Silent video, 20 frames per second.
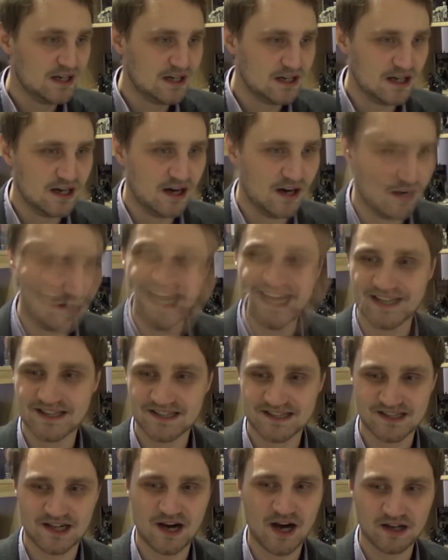
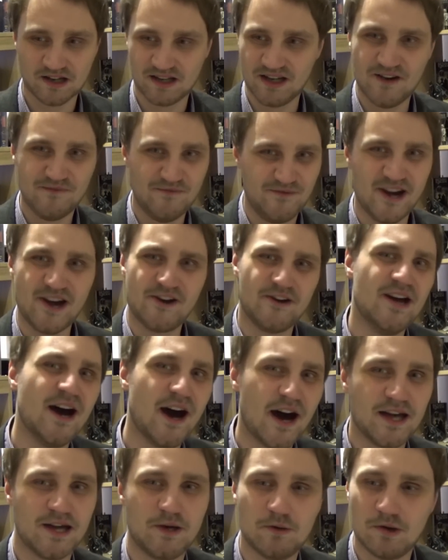Scanned on a very
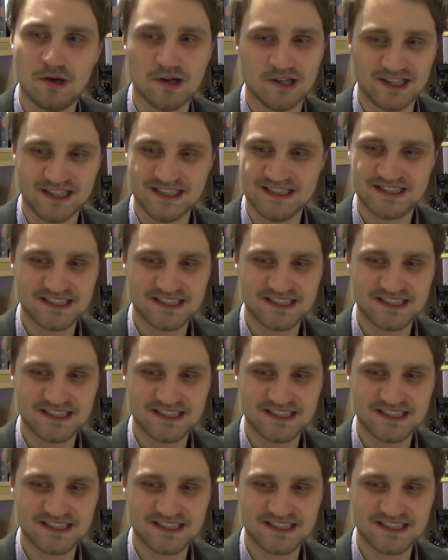high quality